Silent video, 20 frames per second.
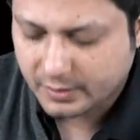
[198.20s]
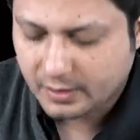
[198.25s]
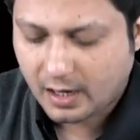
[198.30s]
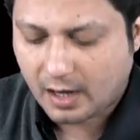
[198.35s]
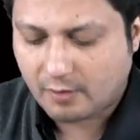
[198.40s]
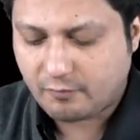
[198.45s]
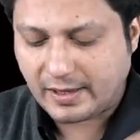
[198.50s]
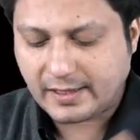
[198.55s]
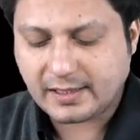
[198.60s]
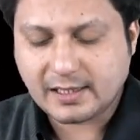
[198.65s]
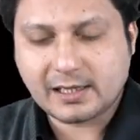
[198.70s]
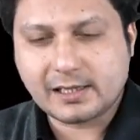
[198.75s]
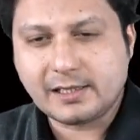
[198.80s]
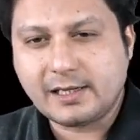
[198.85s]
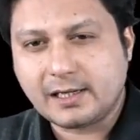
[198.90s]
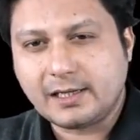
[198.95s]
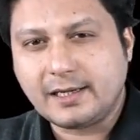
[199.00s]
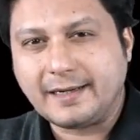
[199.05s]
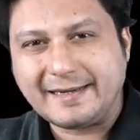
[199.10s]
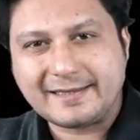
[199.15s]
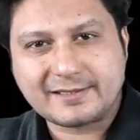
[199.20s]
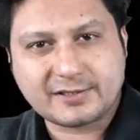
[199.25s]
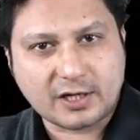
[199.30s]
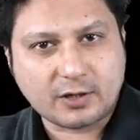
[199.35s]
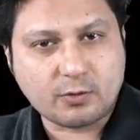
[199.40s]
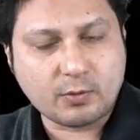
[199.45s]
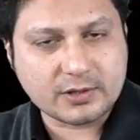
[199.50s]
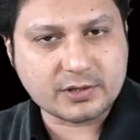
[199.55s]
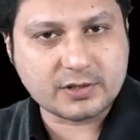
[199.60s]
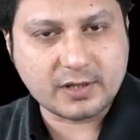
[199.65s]
a very clearly
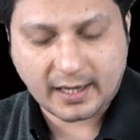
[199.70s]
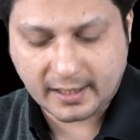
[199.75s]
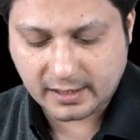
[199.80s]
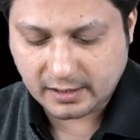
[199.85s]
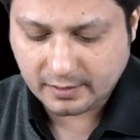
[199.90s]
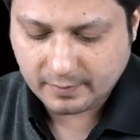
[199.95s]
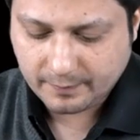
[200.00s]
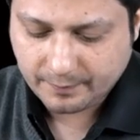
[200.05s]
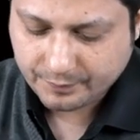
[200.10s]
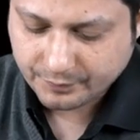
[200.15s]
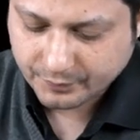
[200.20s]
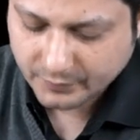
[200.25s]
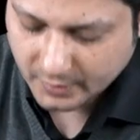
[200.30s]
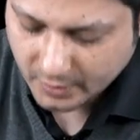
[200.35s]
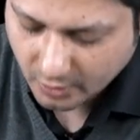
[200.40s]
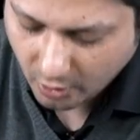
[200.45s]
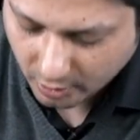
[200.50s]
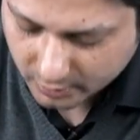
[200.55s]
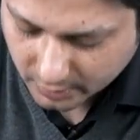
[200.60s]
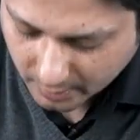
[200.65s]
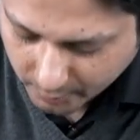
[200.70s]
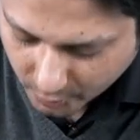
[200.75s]
distinguished line on the